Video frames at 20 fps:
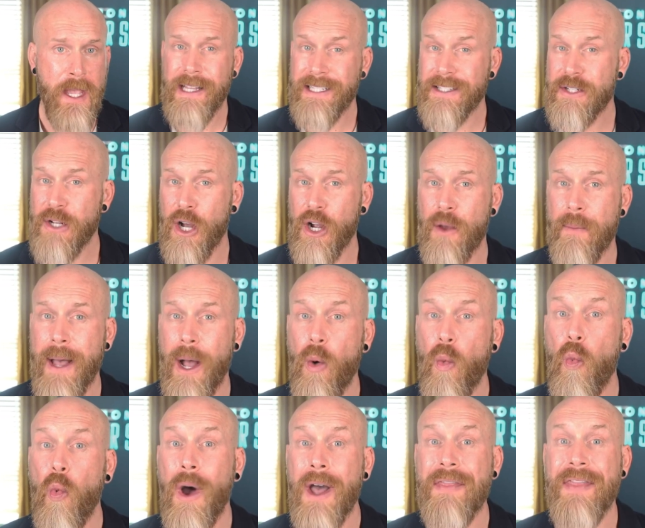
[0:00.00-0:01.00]
let's talk about
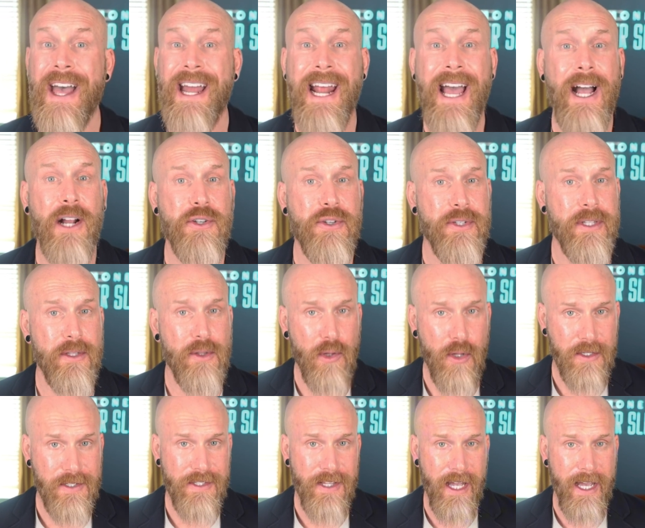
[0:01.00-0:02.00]
what that actually
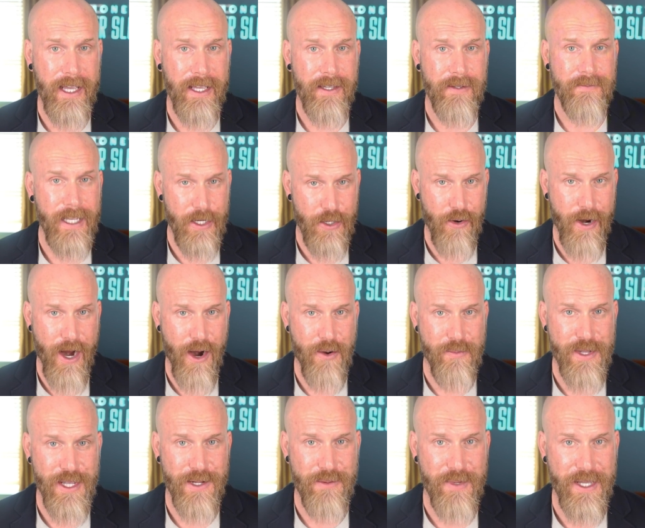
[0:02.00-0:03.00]
looks like in your
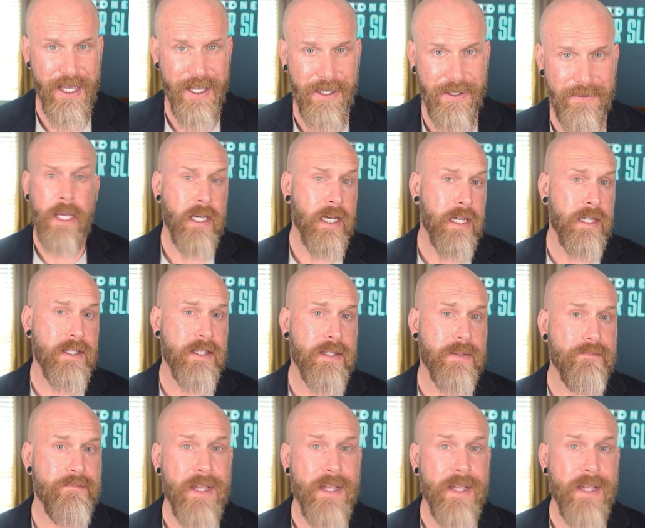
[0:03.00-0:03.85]
Airbnb. Because